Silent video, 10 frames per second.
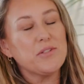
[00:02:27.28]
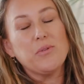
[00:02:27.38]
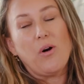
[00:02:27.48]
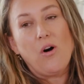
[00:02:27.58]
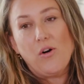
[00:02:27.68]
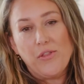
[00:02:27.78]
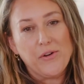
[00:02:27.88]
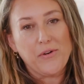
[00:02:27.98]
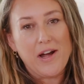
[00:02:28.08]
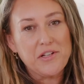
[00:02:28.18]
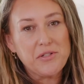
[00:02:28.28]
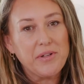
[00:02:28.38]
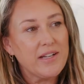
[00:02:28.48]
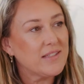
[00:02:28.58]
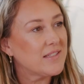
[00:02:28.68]
to all the
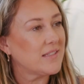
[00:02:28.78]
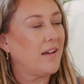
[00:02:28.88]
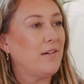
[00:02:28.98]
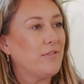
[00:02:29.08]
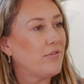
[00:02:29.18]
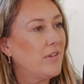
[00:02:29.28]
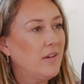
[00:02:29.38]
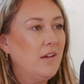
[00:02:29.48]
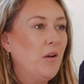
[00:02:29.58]
graduates of